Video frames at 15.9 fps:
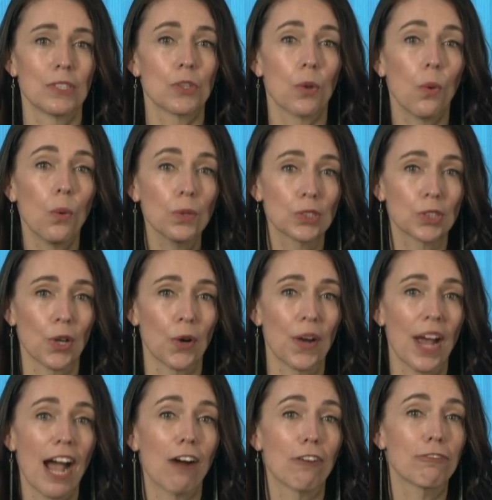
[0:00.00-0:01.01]
It was
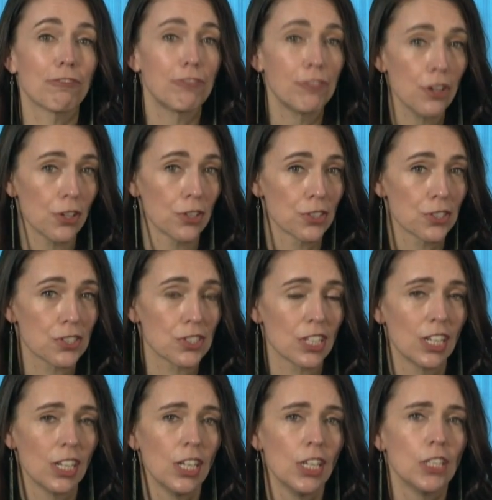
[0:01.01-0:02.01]
also our
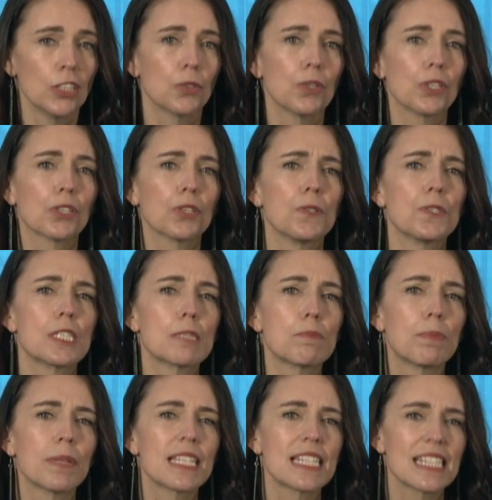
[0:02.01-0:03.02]
first to include
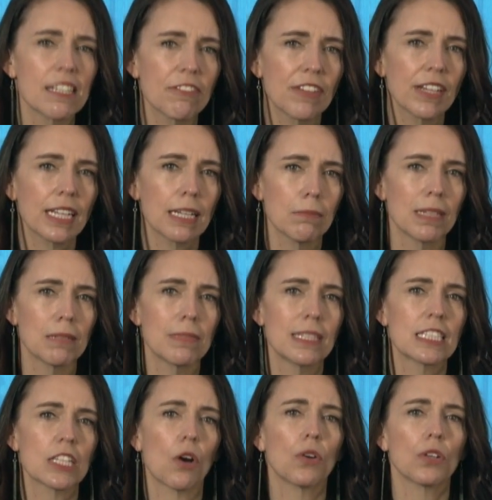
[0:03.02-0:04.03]
specific
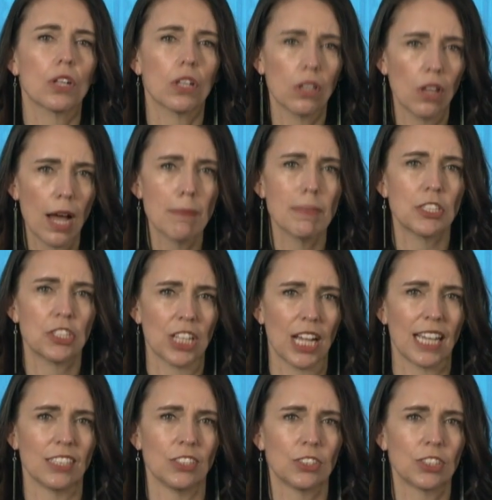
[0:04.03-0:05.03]
commitments on climate
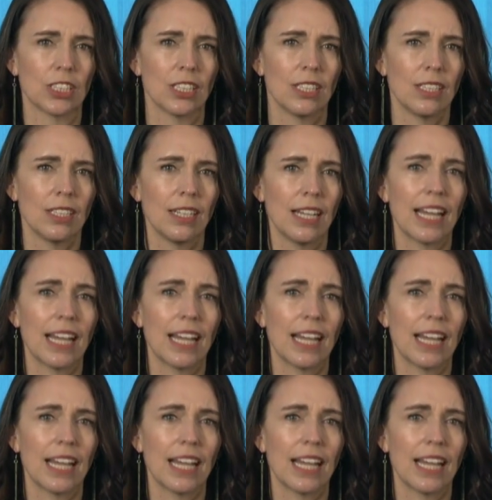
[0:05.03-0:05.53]
change,